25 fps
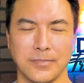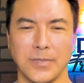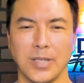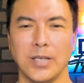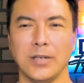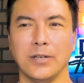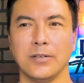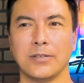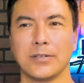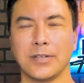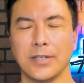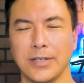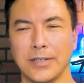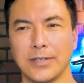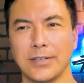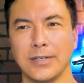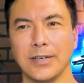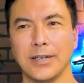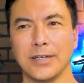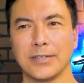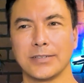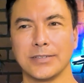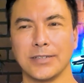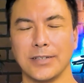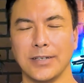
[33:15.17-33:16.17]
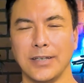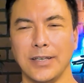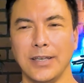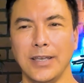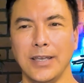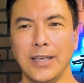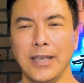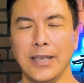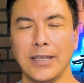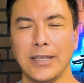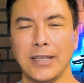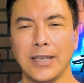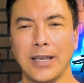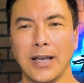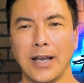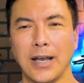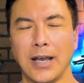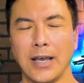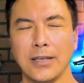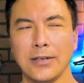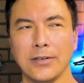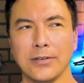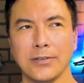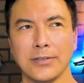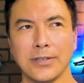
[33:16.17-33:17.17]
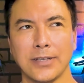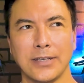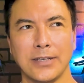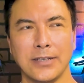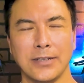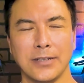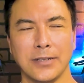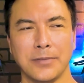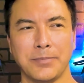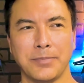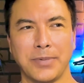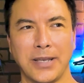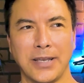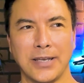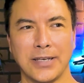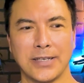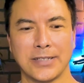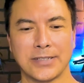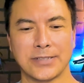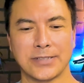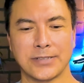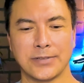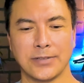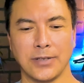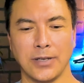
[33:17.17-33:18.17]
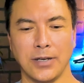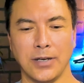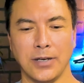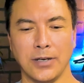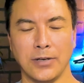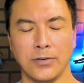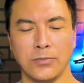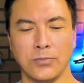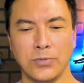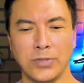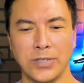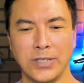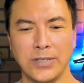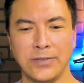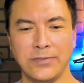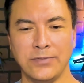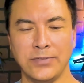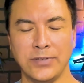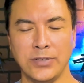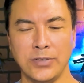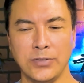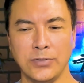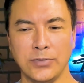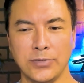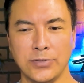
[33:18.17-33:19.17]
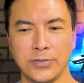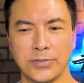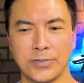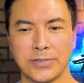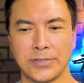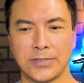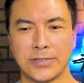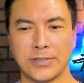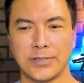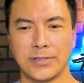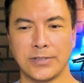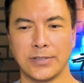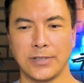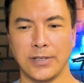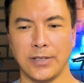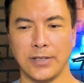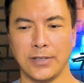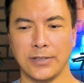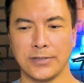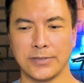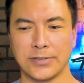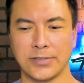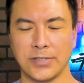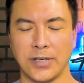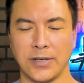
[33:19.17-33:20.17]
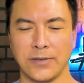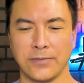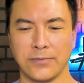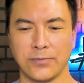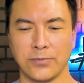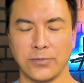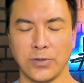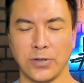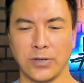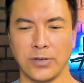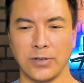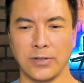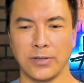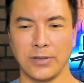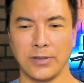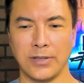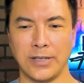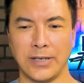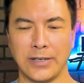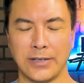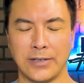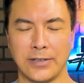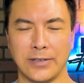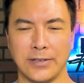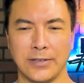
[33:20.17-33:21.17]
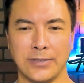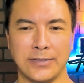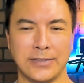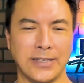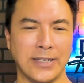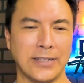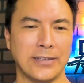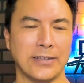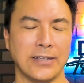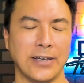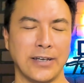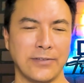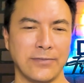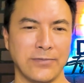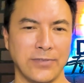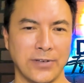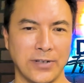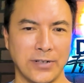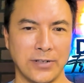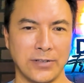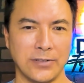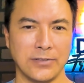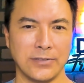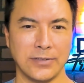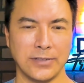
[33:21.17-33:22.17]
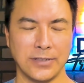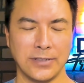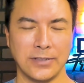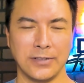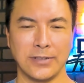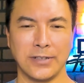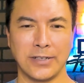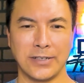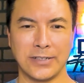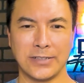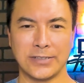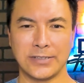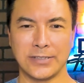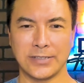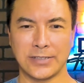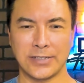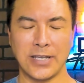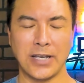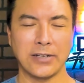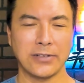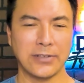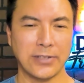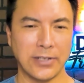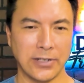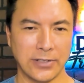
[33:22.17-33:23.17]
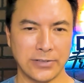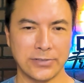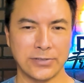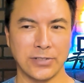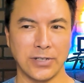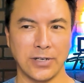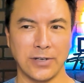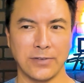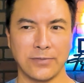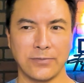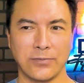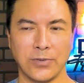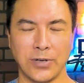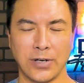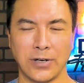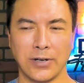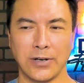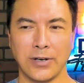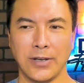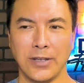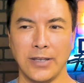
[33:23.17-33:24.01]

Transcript: Okay, gotcha. Yeah, I know that in the past, we've used software like a Deadline Funnel. It's a countdown software